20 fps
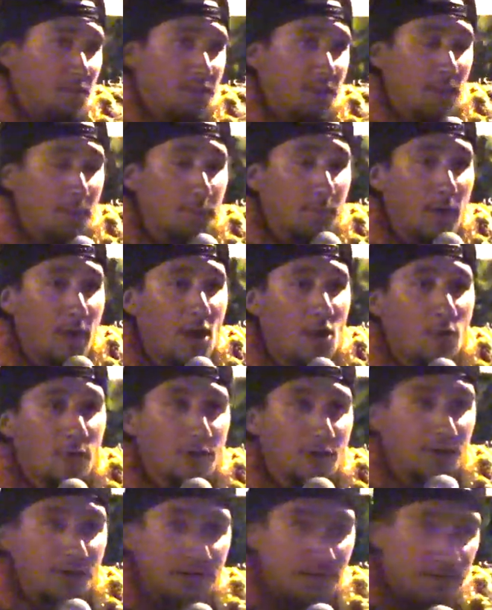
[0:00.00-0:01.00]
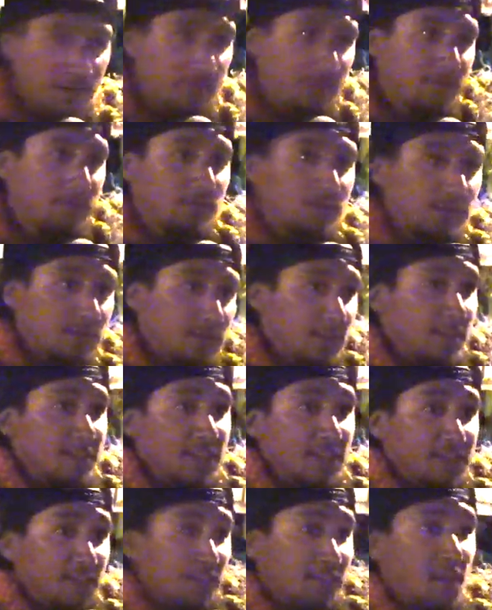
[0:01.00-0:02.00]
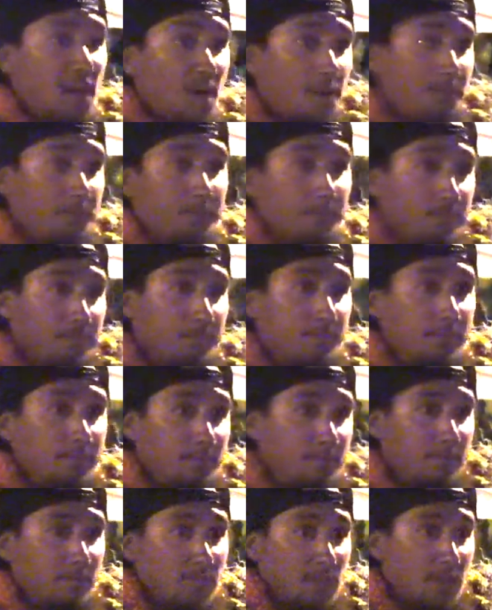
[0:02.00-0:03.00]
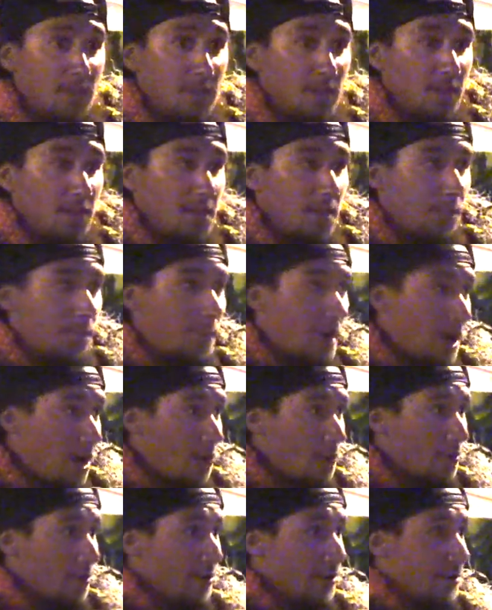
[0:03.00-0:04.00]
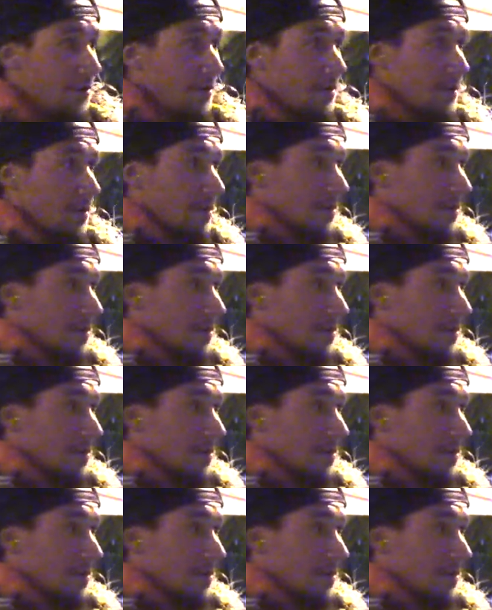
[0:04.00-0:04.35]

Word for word: that power is at the top, that power